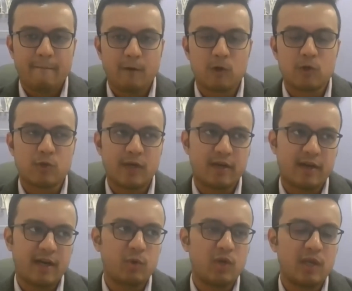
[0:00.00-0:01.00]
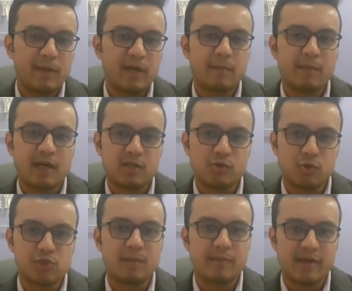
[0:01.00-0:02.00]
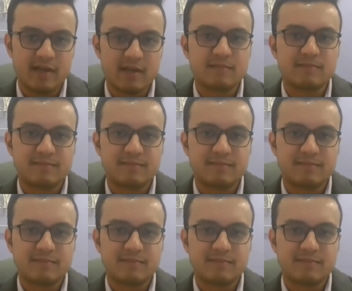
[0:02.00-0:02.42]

Also, I try to limit my social media.